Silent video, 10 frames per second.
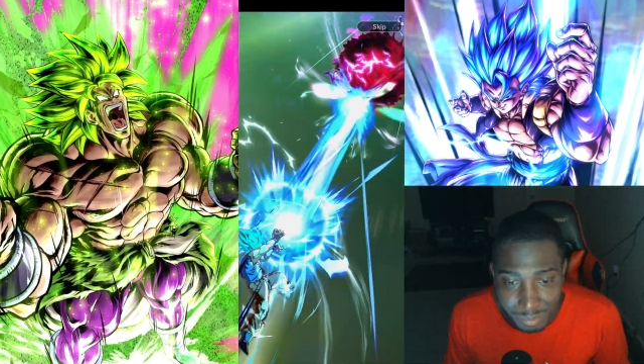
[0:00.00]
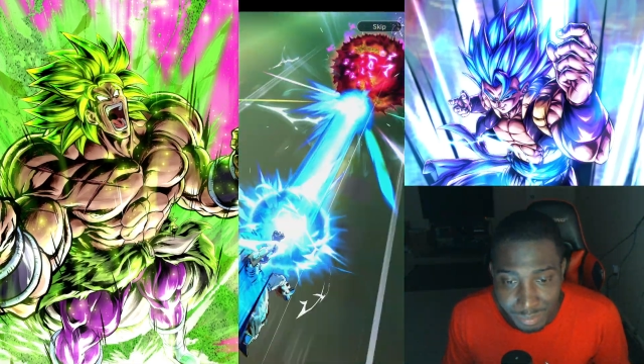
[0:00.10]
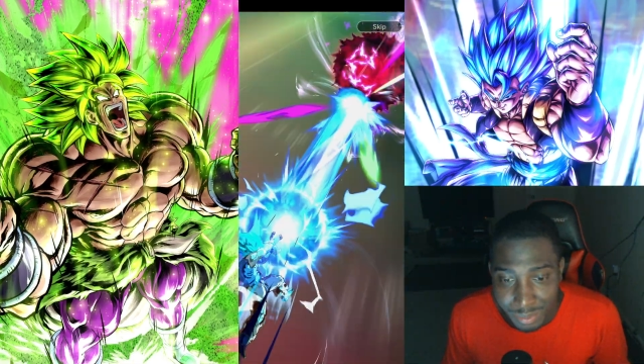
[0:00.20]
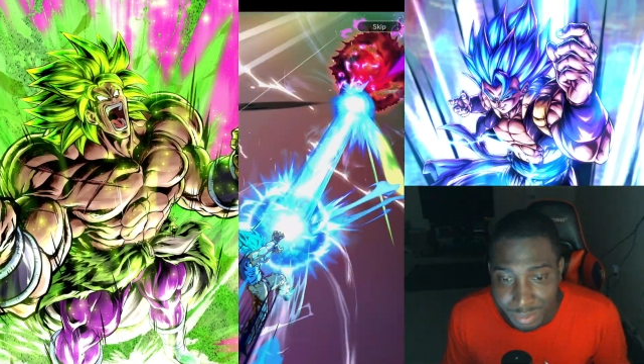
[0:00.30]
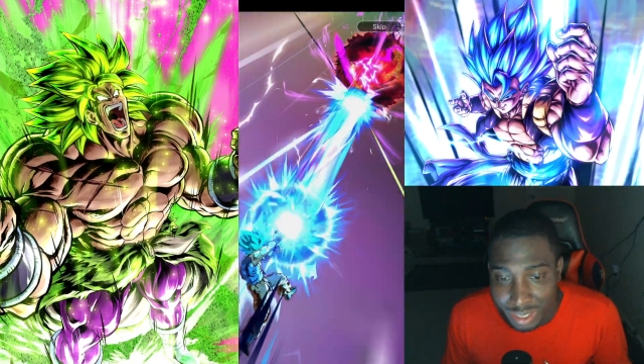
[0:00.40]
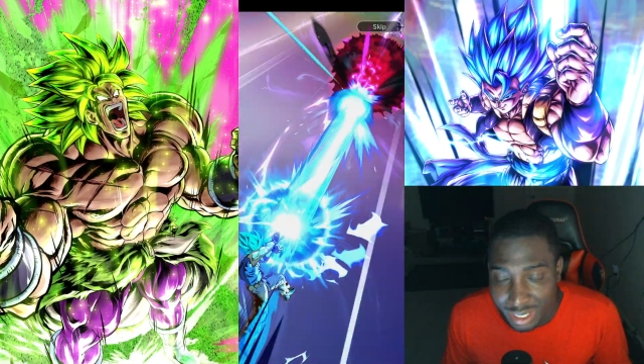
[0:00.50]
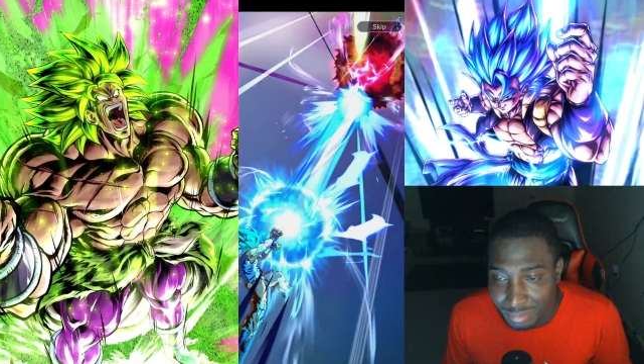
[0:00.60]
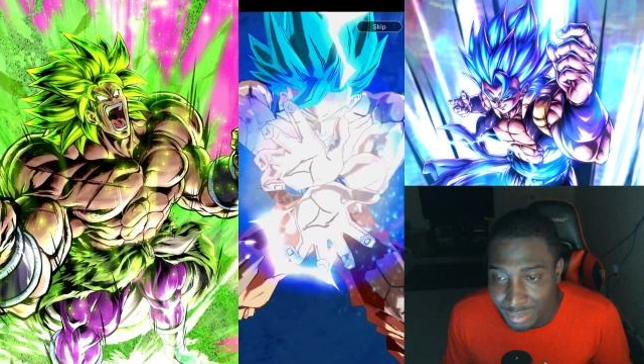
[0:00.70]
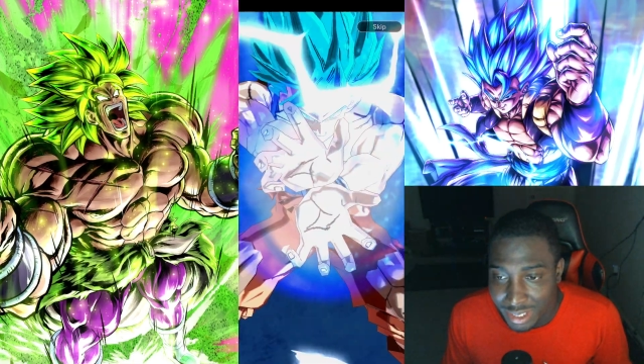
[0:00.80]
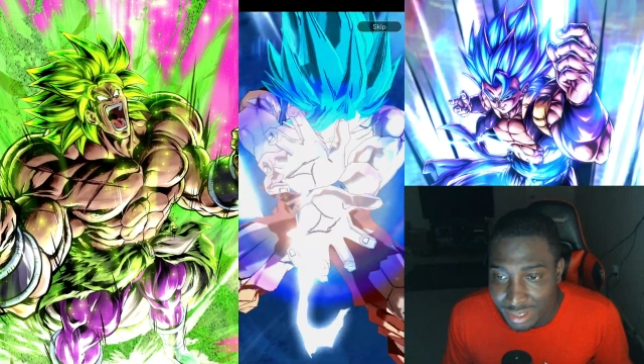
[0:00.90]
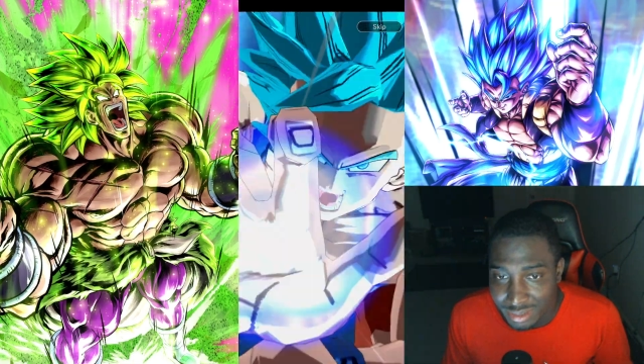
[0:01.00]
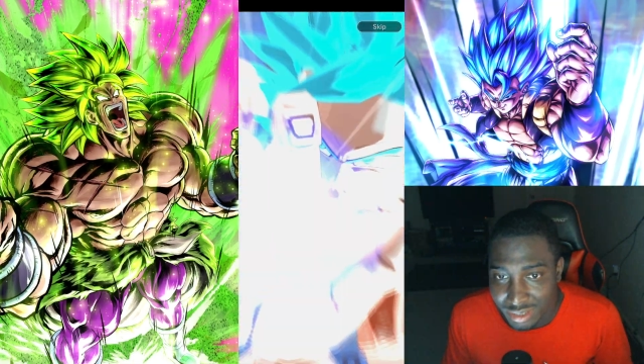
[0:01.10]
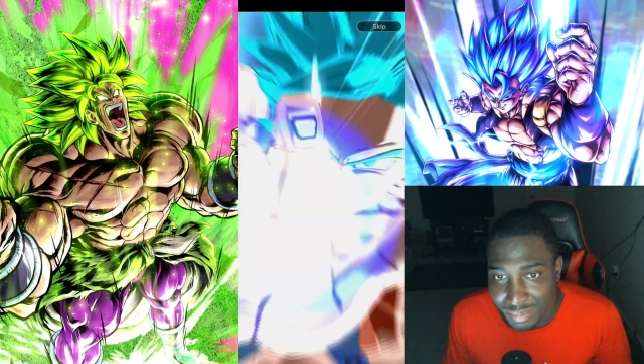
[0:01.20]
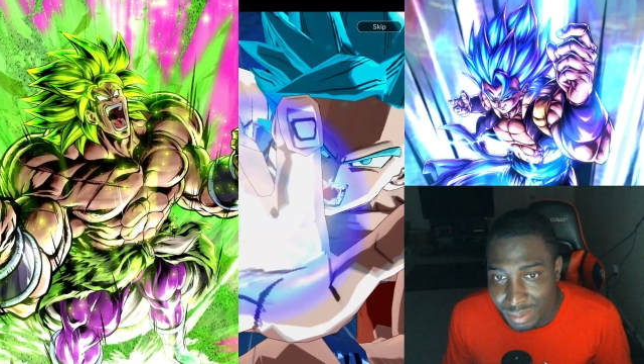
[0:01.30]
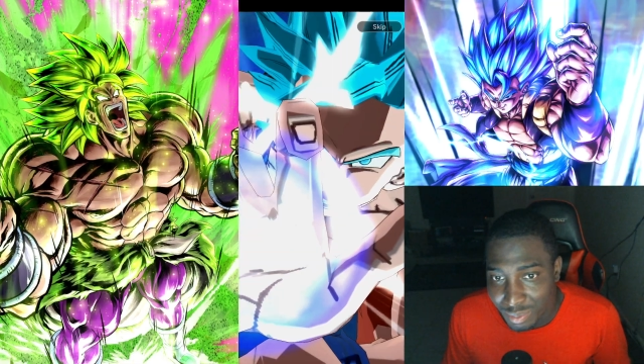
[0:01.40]
People like me
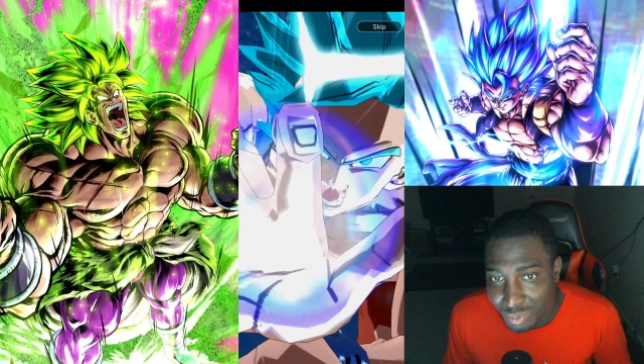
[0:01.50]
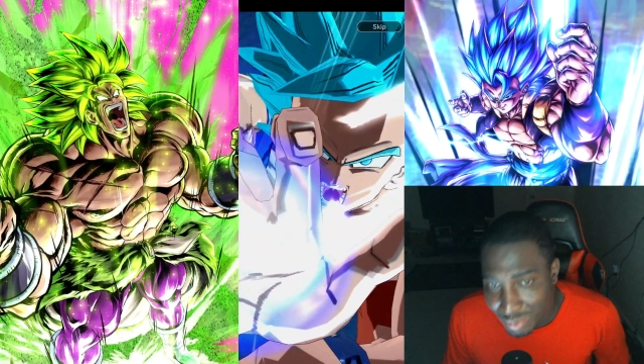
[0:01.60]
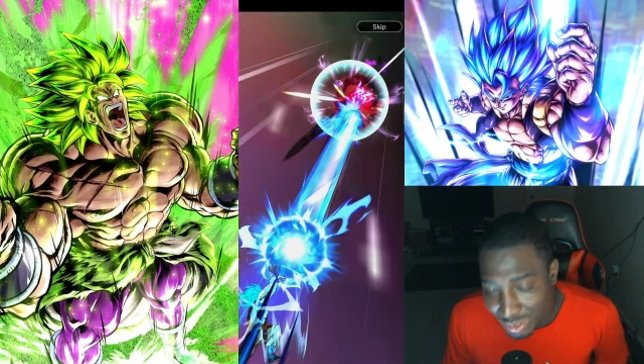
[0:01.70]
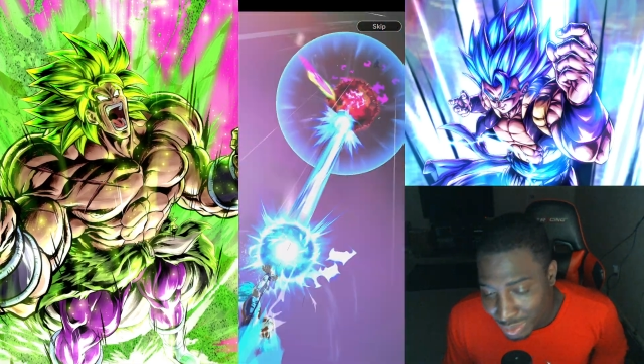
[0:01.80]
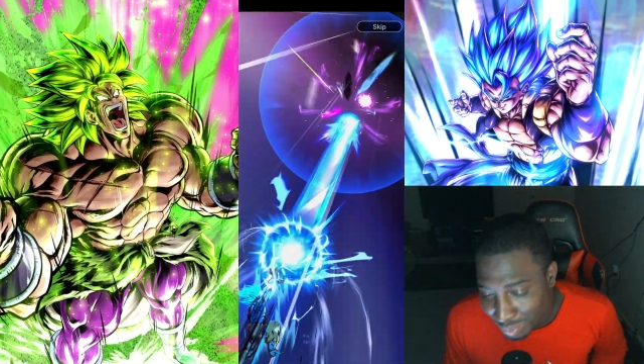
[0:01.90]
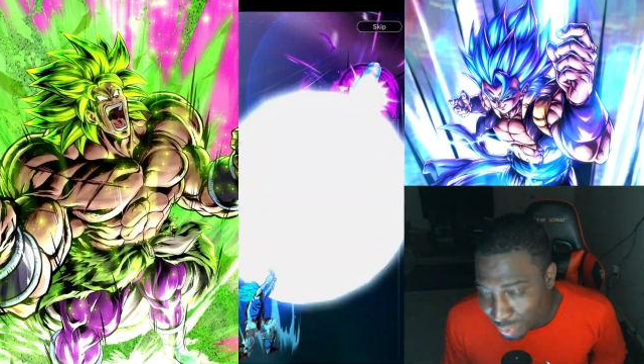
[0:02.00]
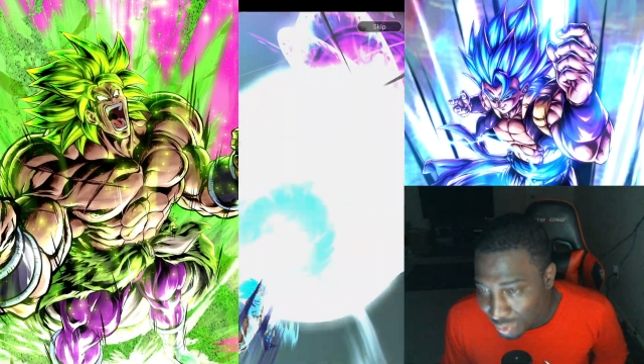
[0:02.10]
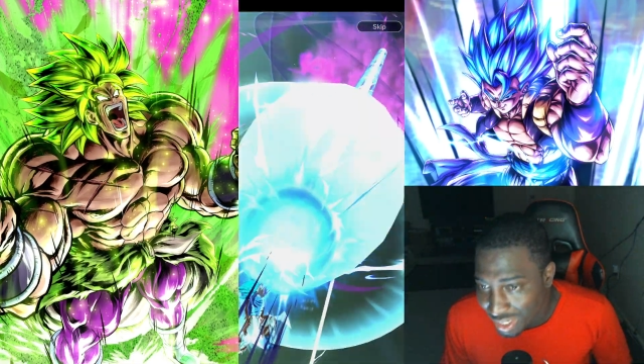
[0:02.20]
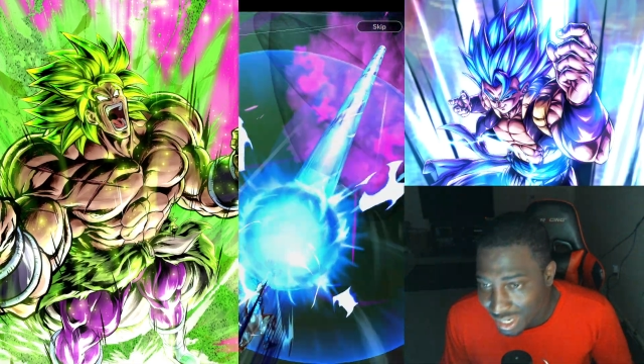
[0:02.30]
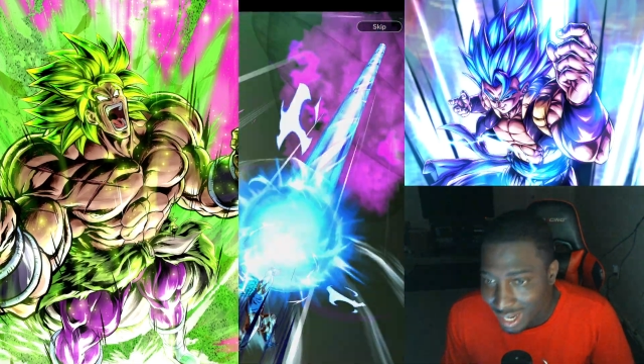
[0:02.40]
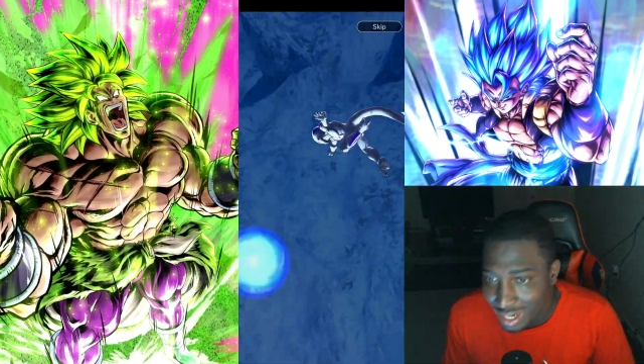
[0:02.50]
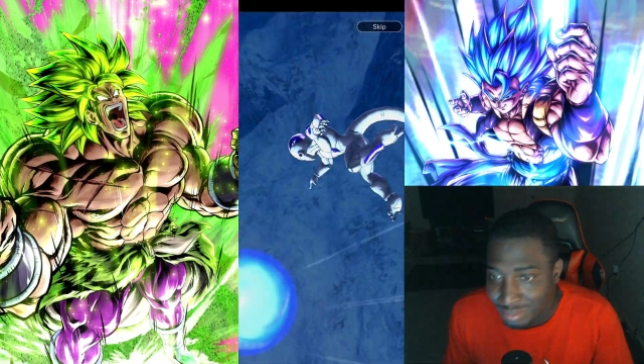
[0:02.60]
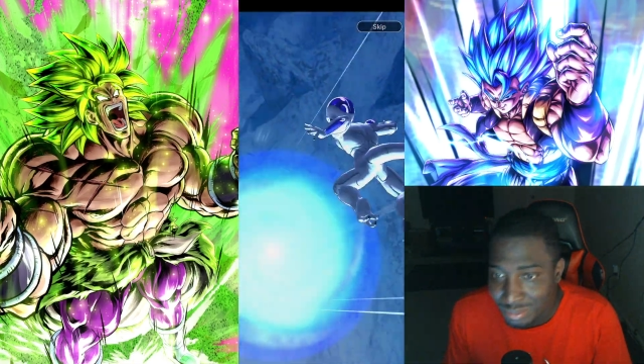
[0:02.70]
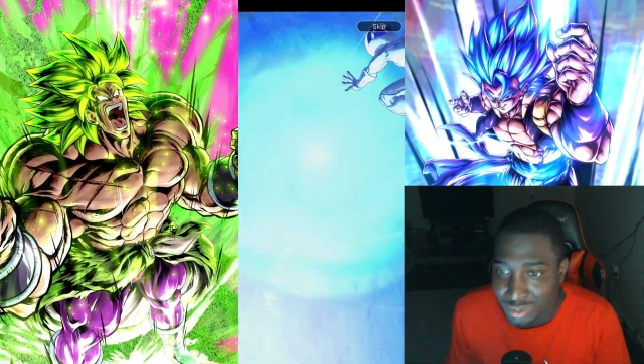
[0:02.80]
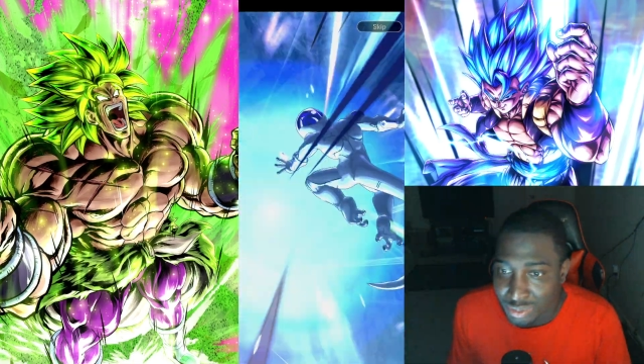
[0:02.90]
and people who've been supporting the
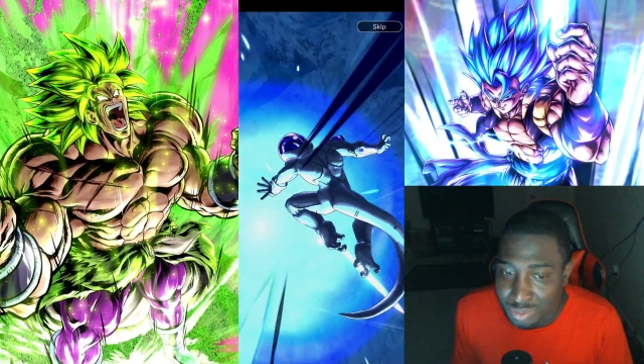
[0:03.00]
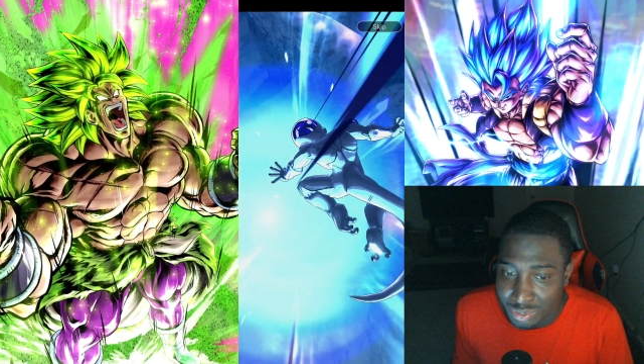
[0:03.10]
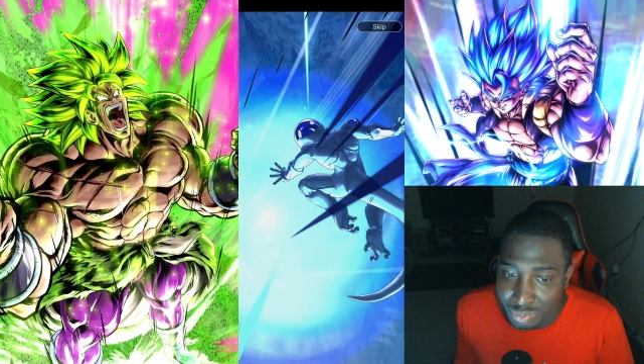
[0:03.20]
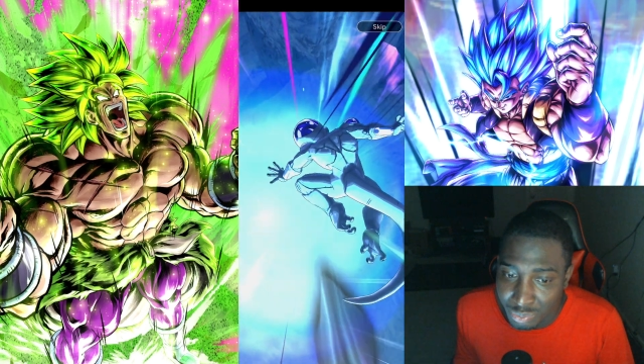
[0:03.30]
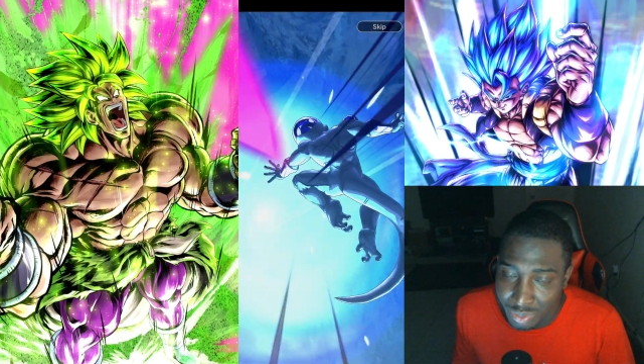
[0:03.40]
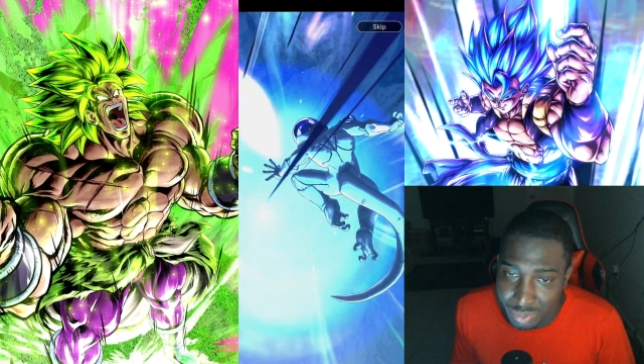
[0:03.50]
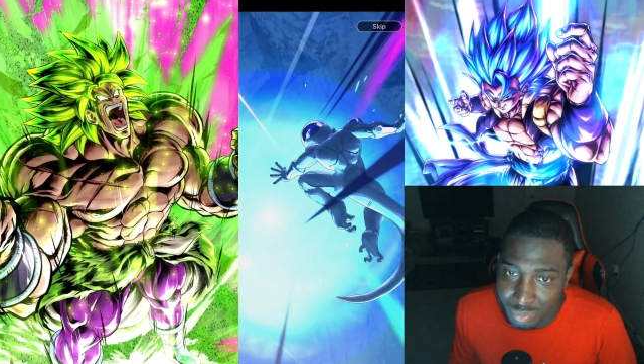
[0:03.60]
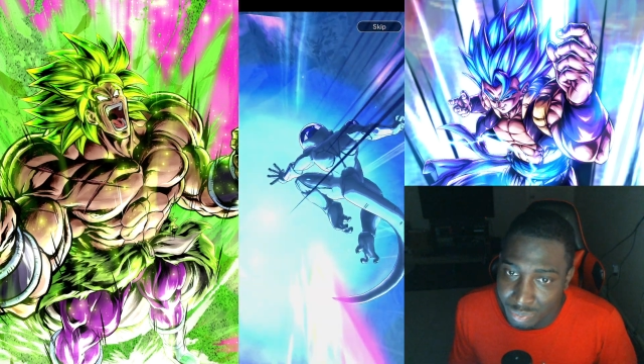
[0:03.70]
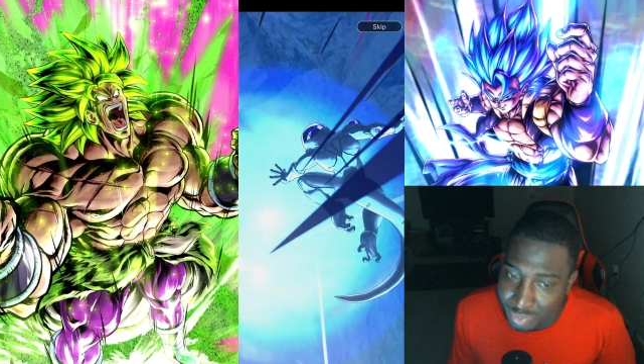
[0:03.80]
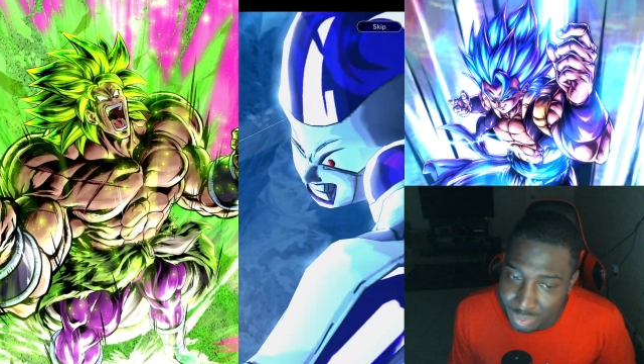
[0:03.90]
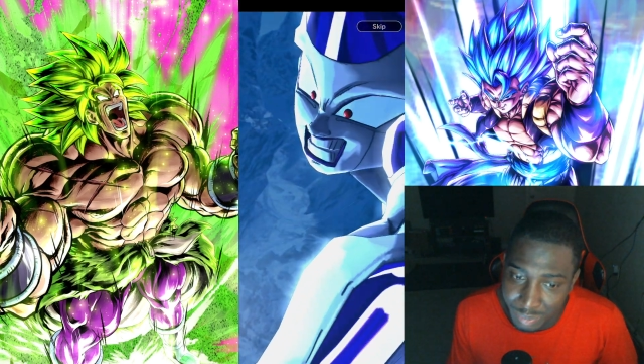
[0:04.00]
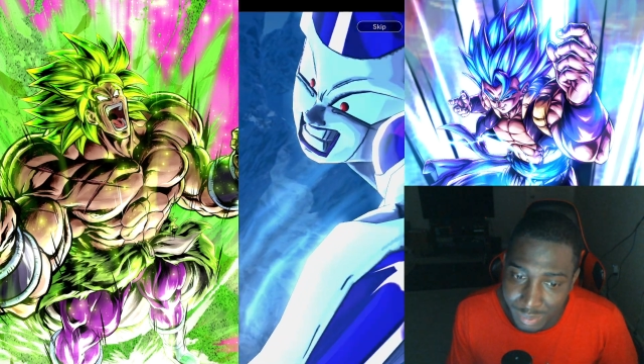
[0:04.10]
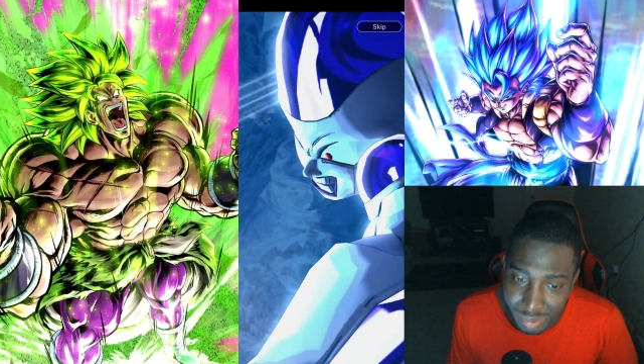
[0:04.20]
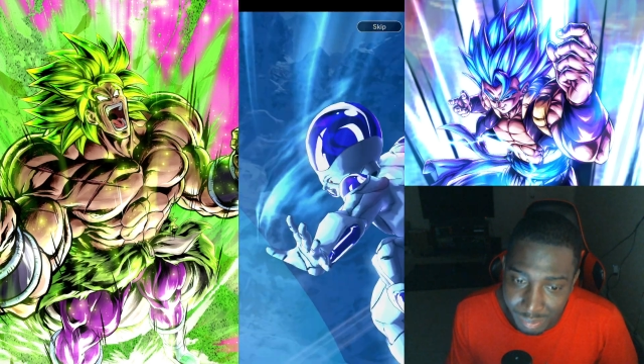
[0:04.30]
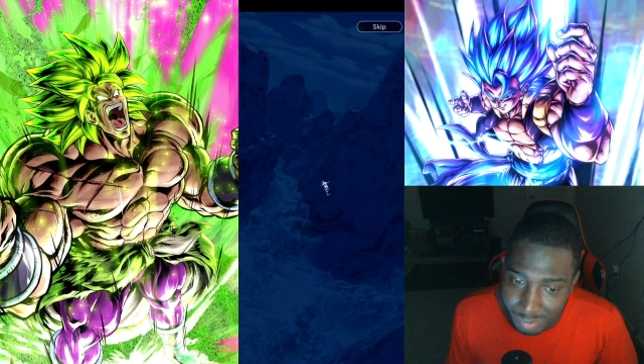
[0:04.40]
game, we, we spent